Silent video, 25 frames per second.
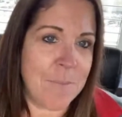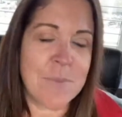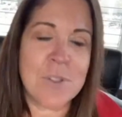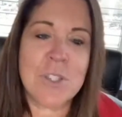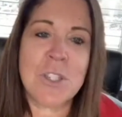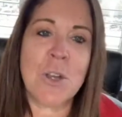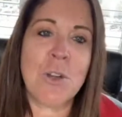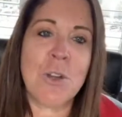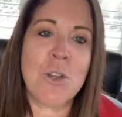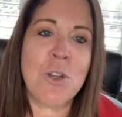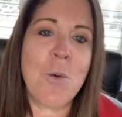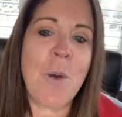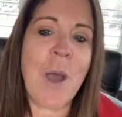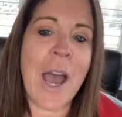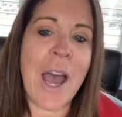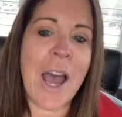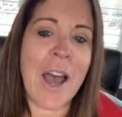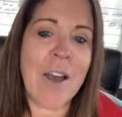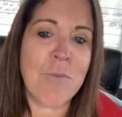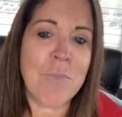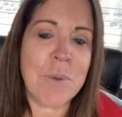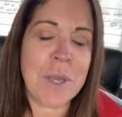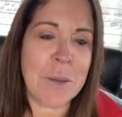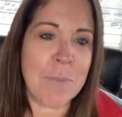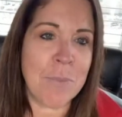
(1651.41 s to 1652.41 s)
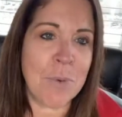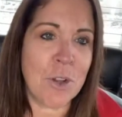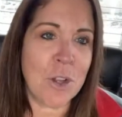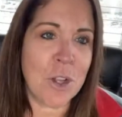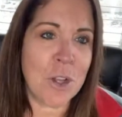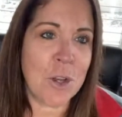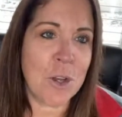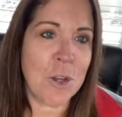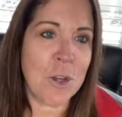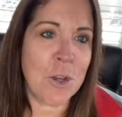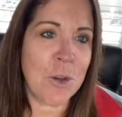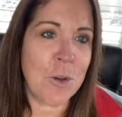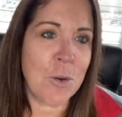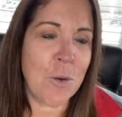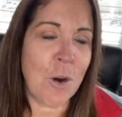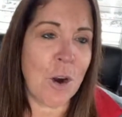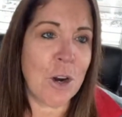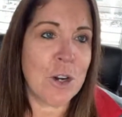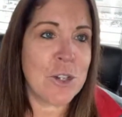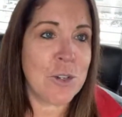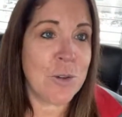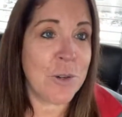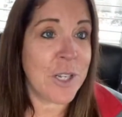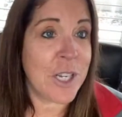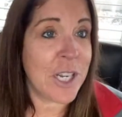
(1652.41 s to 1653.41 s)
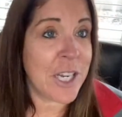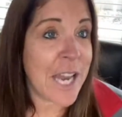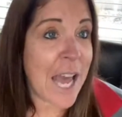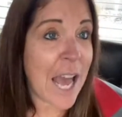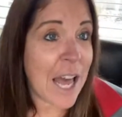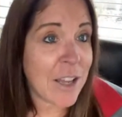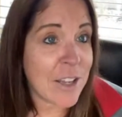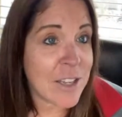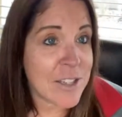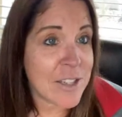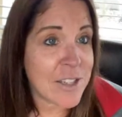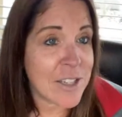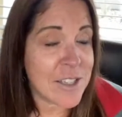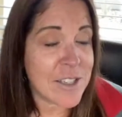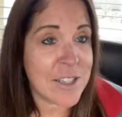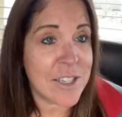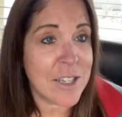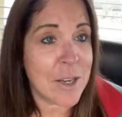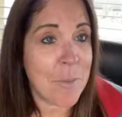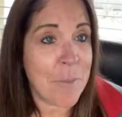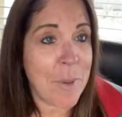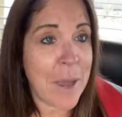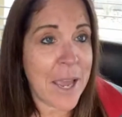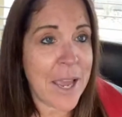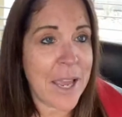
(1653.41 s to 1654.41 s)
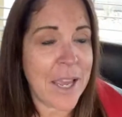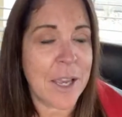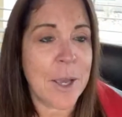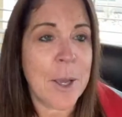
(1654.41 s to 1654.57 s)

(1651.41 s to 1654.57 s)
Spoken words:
So you have people who are doing analysis in a bank.